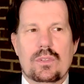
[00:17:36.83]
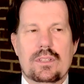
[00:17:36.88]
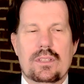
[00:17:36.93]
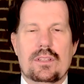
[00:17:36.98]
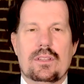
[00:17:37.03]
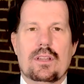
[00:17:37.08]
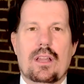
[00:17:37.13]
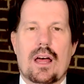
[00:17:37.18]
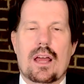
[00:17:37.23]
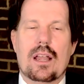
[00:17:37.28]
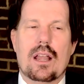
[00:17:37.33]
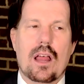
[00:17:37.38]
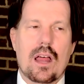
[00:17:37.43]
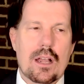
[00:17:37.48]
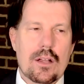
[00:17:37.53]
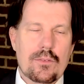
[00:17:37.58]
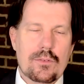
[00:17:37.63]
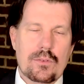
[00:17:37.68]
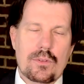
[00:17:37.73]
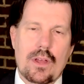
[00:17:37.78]
Not a
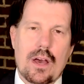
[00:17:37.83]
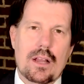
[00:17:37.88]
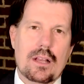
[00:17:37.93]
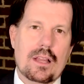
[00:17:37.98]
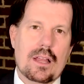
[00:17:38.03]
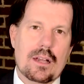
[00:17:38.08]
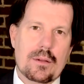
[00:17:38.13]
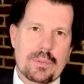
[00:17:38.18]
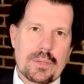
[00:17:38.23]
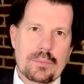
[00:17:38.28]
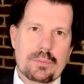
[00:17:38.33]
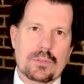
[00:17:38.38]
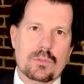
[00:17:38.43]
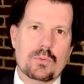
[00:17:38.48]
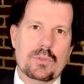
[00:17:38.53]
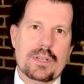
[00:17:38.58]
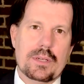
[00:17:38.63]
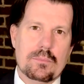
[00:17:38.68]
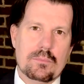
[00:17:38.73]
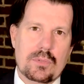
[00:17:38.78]
lot of people are
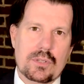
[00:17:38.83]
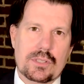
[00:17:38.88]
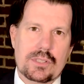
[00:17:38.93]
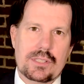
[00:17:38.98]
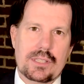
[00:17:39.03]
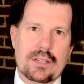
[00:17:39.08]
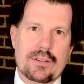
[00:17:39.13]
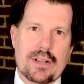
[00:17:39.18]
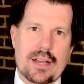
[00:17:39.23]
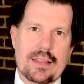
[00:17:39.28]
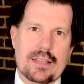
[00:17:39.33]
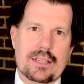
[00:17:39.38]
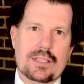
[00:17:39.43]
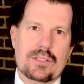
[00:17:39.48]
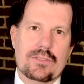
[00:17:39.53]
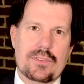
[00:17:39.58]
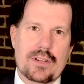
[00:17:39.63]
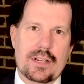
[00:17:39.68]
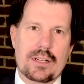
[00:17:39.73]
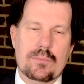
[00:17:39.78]
reading books now, and I think it's
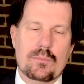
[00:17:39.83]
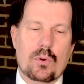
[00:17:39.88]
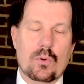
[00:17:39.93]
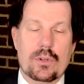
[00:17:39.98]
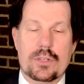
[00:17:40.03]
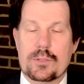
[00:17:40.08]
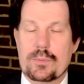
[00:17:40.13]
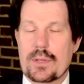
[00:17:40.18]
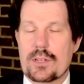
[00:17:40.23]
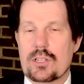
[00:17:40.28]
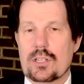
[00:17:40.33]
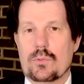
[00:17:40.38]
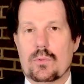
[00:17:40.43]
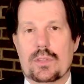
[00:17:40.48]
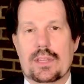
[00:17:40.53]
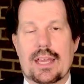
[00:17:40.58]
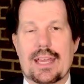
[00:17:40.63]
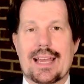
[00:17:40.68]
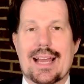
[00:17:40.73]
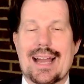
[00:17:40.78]
very important, especially
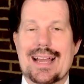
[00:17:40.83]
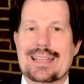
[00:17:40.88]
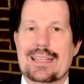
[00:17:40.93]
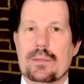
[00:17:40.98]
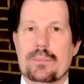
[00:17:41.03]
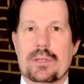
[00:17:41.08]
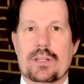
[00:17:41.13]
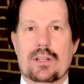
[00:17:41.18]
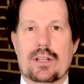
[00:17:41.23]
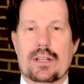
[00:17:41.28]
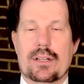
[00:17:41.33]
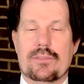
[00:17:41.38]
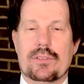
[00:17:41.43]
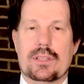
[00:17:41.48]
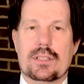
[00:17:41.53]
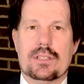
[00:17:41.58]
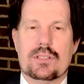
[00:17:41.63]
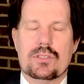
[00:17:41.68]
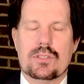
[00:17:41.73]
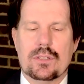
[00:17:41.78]
with AI coming on and
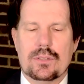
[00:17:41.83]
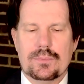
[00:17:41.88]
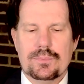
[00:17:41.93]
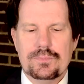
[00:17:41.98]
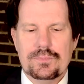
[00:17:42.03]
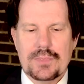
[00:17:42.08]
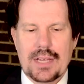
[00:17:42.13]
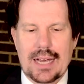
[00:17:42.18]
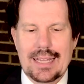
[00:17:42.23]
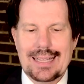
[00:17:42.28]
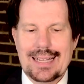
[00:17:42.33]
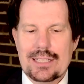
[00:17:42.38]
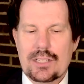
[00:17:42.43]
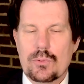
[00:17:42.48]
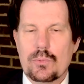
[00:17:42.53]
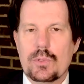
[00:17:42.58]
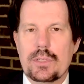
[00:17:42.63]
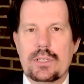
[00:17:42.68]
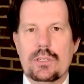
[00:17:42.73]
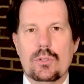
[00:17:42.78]
everything. So I like to
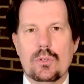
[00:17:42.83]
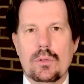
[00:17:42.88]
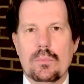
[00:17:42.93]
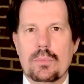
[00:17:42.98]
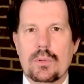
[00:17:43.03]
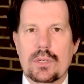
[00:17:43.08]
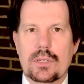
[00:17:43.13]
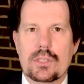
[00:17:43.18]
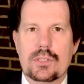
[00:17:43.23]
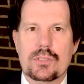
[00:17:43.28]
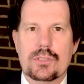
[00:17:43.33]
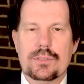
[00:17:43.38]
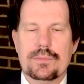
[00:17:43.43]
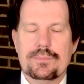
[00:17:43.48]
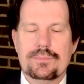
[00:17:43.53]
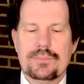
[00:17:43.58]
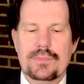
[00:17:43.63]
read good books.